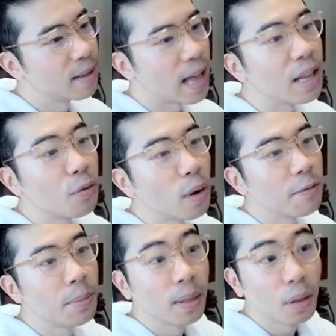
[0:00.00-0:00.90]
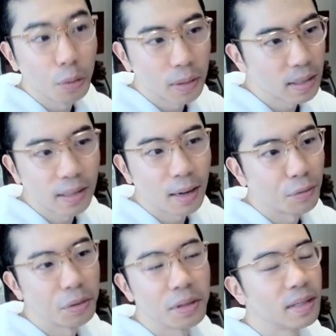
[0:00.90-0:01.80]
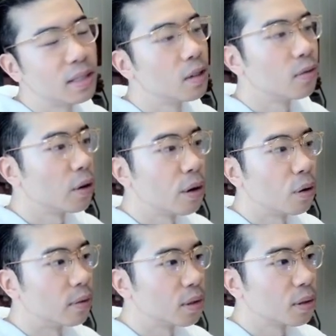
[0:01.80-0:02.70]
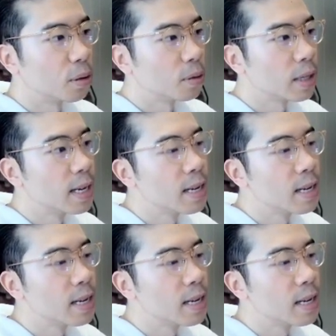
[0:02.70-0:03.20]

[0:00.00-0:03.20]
anywhere below this level is still very oversold.